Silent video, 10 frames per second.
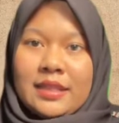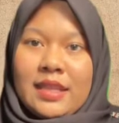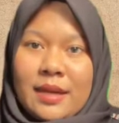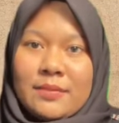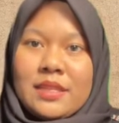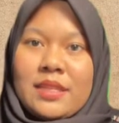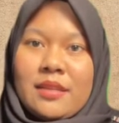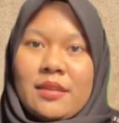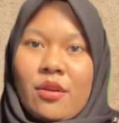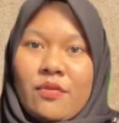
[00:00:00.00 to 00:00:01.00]
times
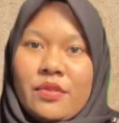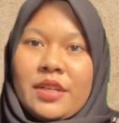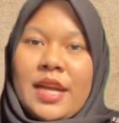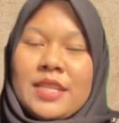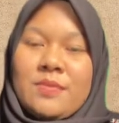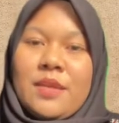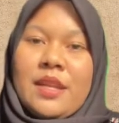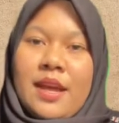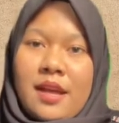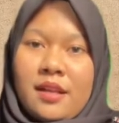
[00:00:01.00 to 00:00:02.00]
conference has been
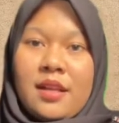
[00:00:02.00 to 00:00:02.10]
held.